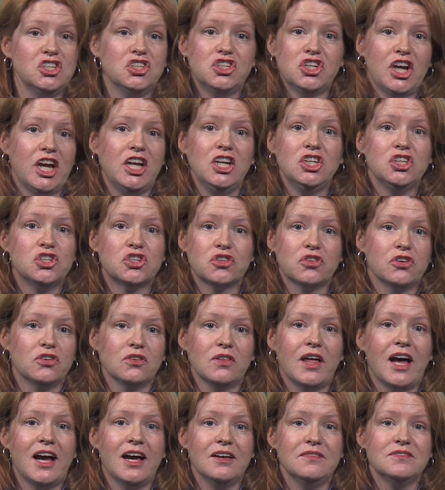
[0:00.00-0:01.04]
change their
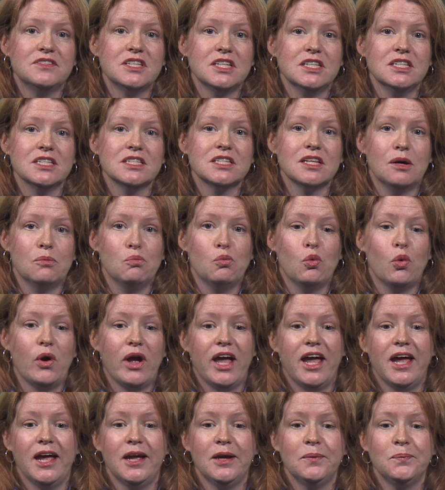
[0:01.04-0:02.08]
lives in some
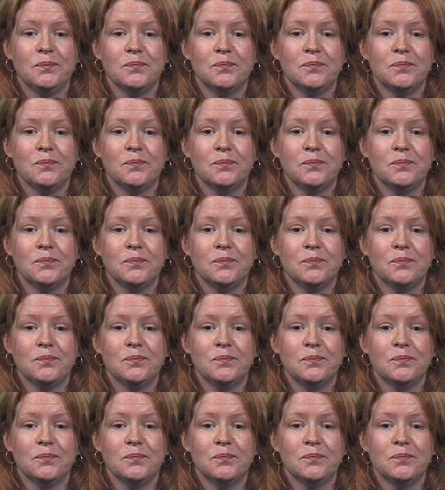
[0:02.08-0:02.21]
way.